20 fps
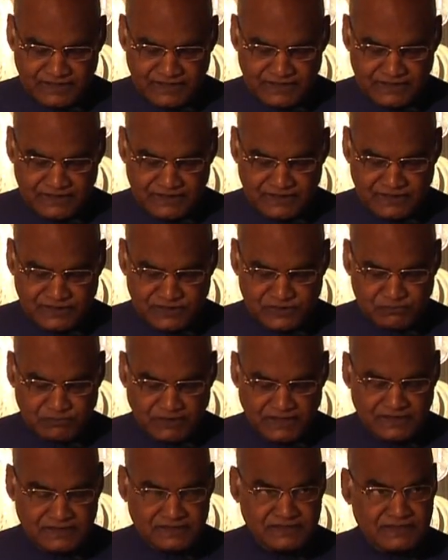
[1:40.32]
trade in
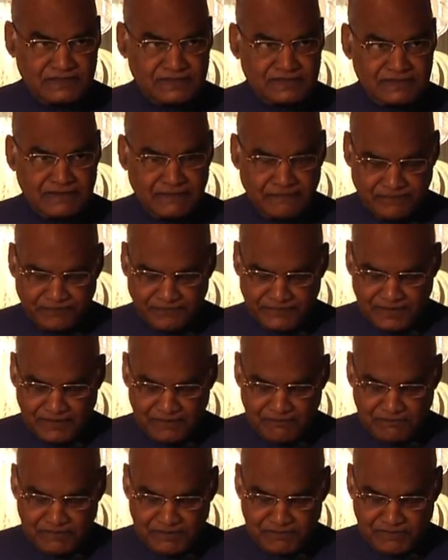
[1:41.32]
spices
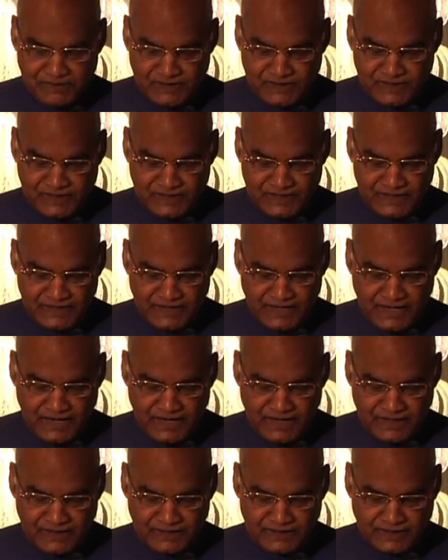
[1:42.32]
between
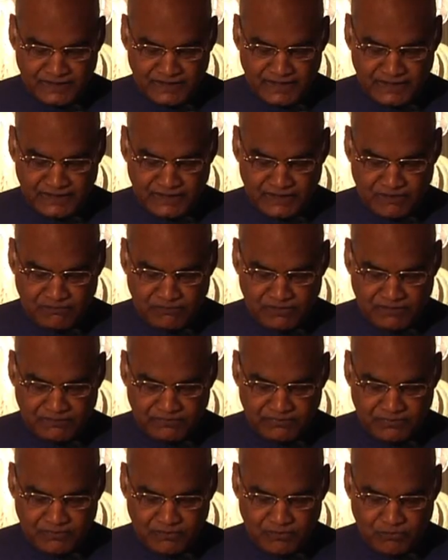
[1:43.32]
India and the Kingdom
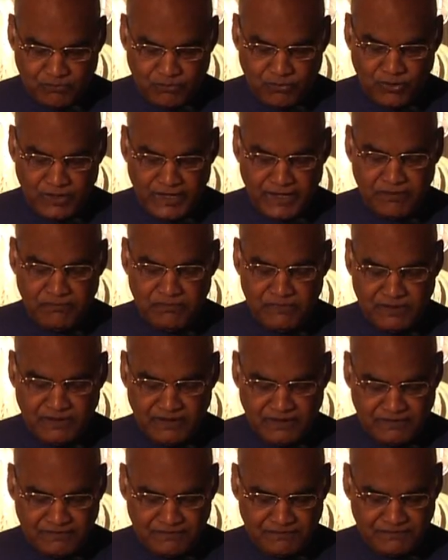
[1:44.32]
of
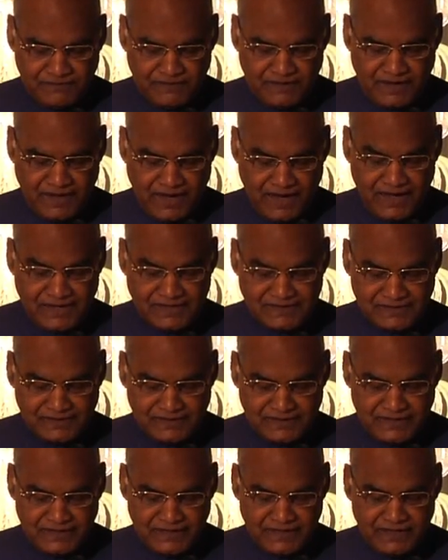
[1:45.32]
Bohemia as
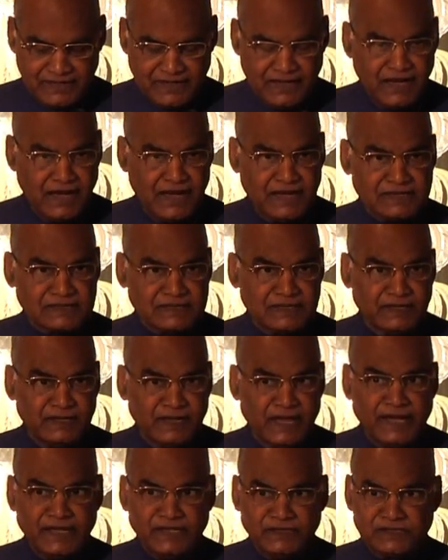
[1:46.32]
early as the
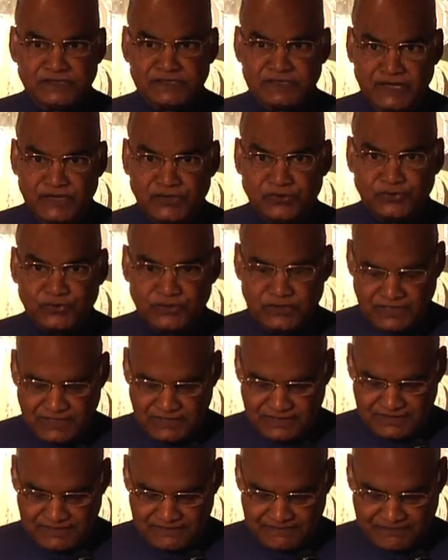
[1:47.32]
9th
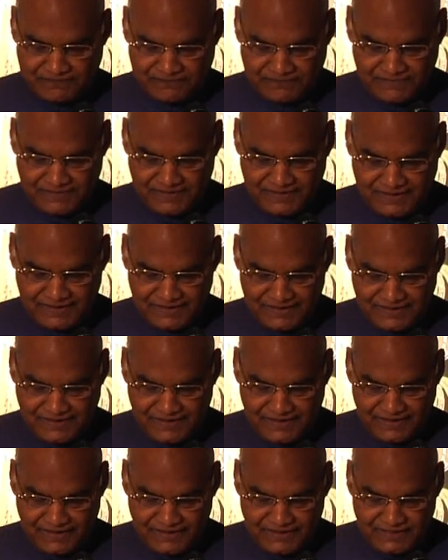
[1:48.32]
century.
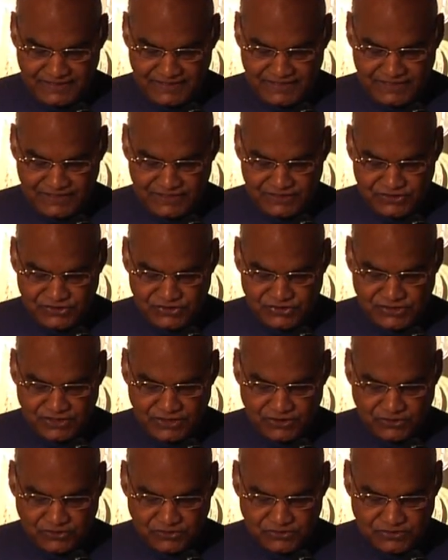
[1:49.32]
The
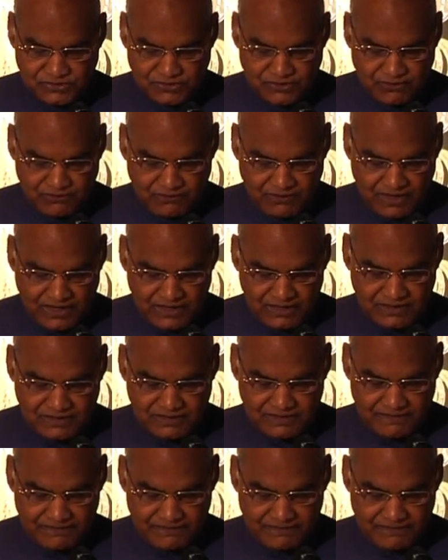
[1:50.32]
Czechoslovak